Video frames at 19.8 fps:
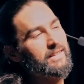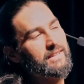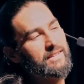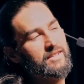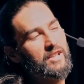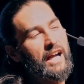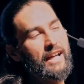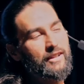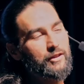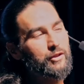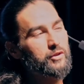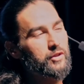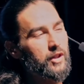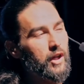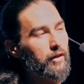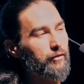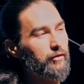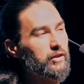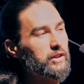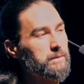doctor's
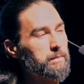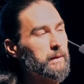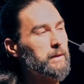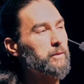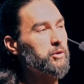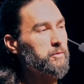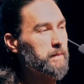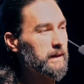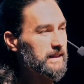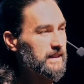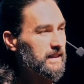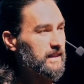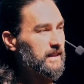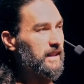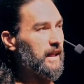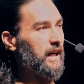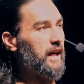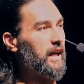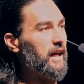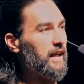office, but it was basically
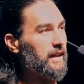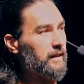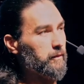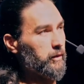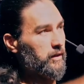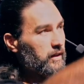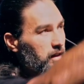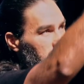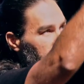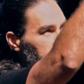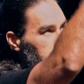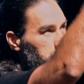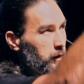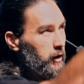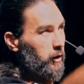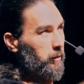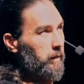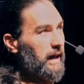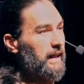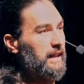a hut with a light
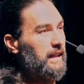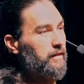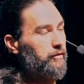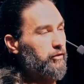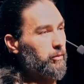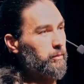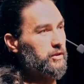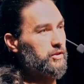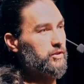bulb hanging from a